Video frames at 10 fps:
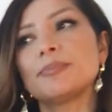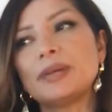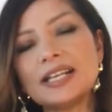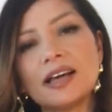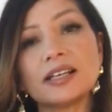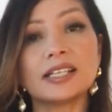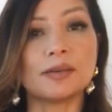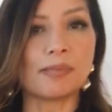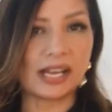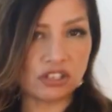A bit like in
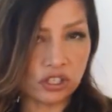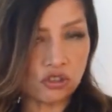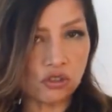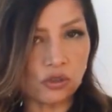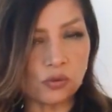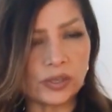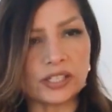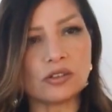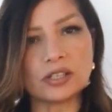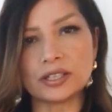a magic show where
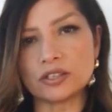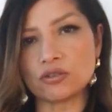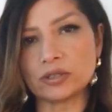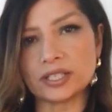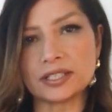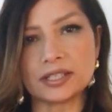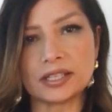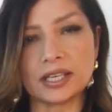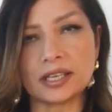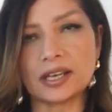you look at the tricks and
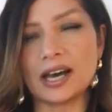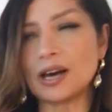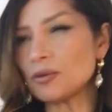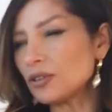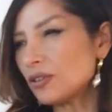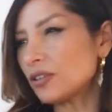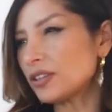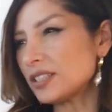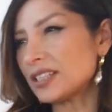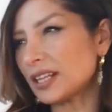think, how on
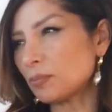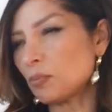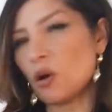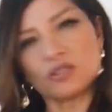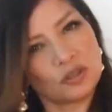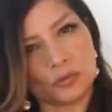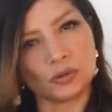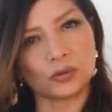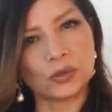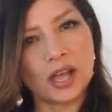earth is that
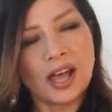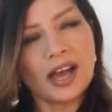possible?